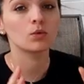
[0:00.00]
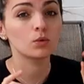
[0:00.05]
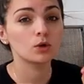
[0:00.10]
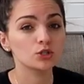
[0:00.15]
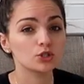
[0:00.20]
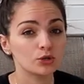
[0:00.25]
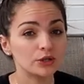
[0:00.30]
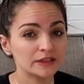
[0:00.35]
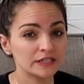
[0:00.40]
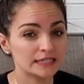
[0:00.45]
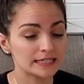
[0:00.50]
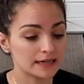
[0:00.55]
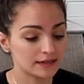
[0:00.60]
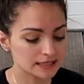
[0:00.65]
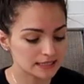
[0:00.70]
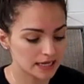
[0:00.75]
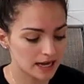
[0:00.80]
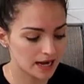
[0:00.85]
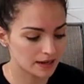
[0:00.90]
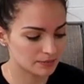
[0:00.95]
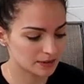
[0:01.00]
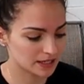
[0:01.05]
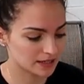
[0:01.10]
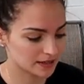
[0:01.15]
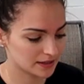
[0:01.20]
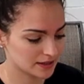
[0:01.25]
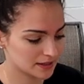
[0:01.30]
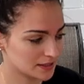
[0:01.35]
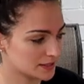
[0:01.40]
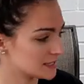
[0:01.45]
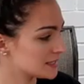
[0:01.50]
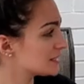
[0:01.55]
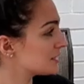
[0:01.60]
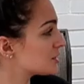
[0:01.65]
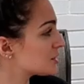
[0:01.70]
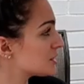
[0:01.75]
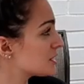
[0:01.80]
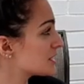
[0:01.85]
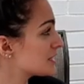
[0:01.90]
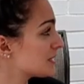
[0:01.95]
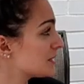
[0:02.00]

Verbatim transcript: We're doing this outside because she's